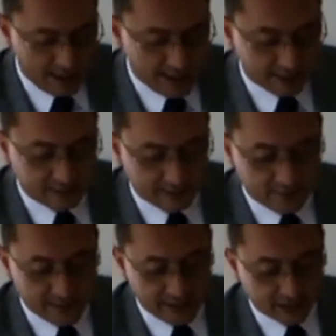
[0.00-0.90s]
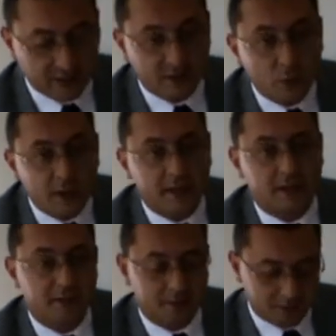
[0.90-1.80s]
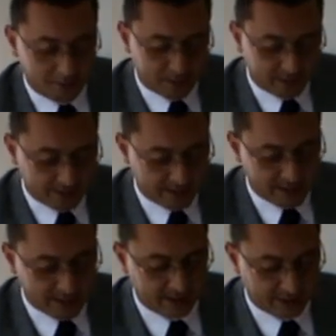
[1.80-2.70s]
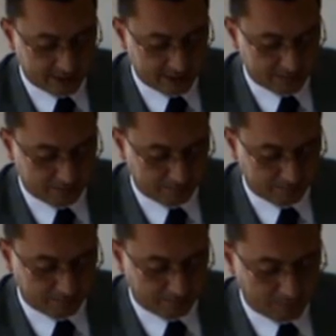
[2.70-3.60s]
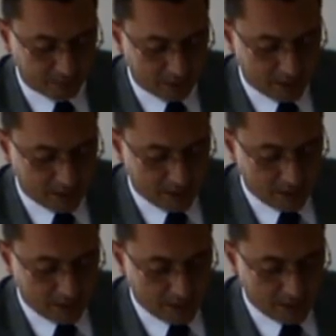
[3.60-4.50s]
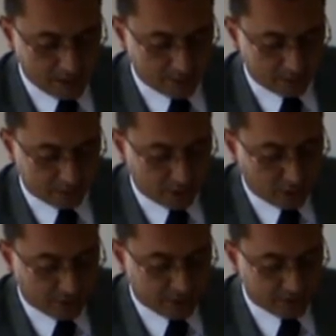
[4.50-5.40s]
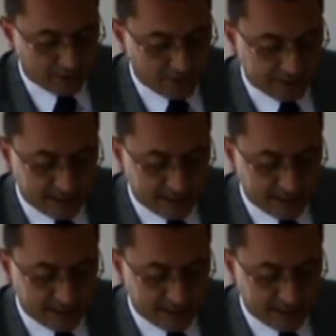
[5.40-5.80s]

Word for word: and the financially weak uh, political entities. Uh, so the very